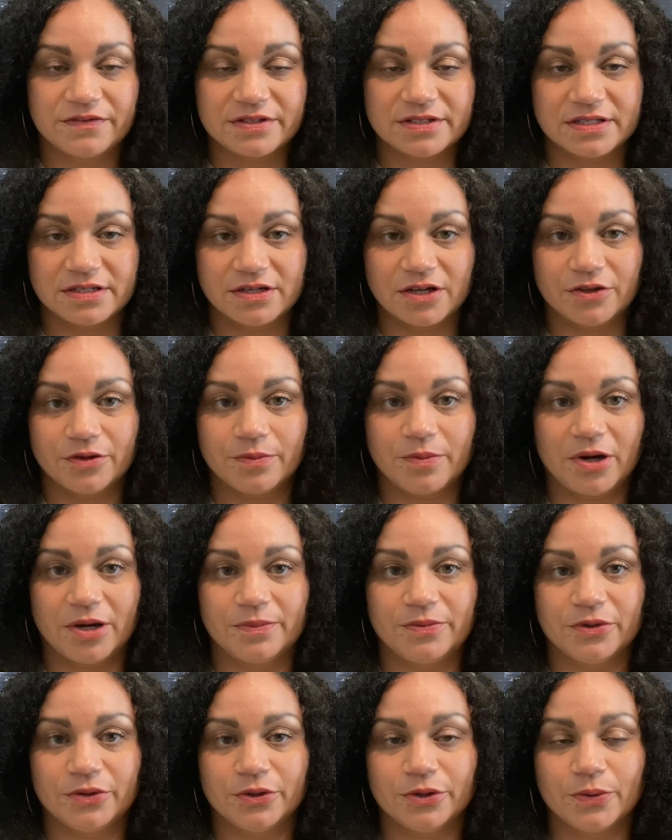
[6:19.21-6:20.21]
is another
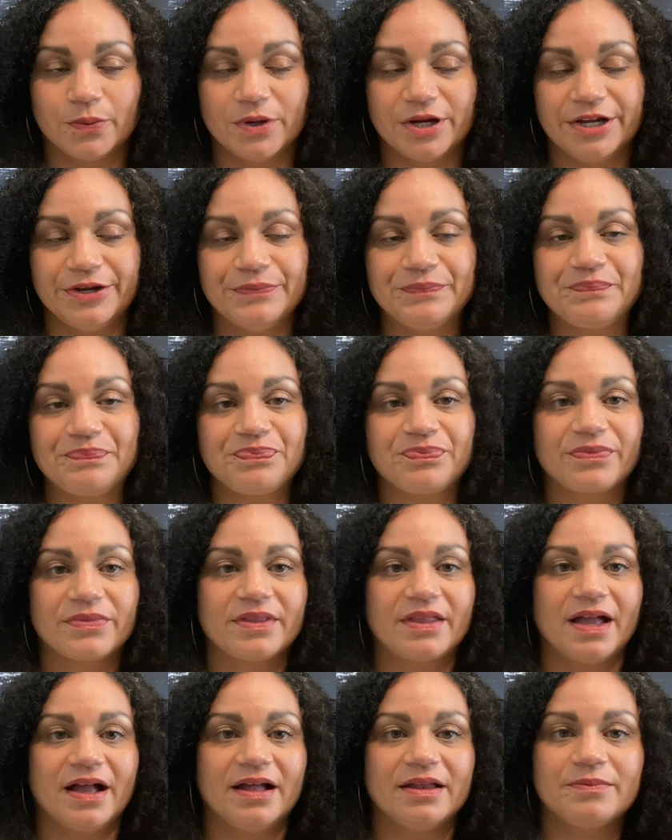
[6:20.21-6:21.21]
popular one
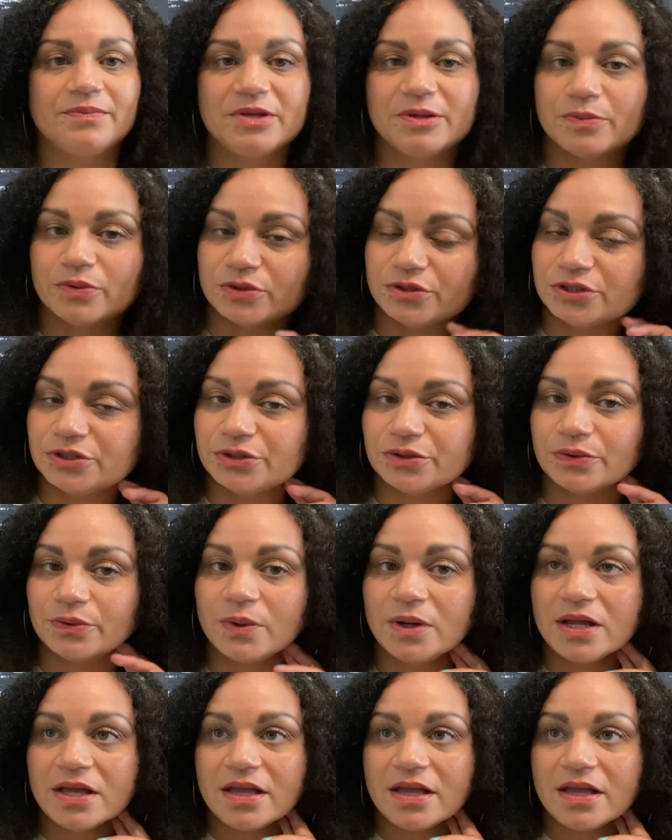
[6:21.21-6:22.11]
that people do.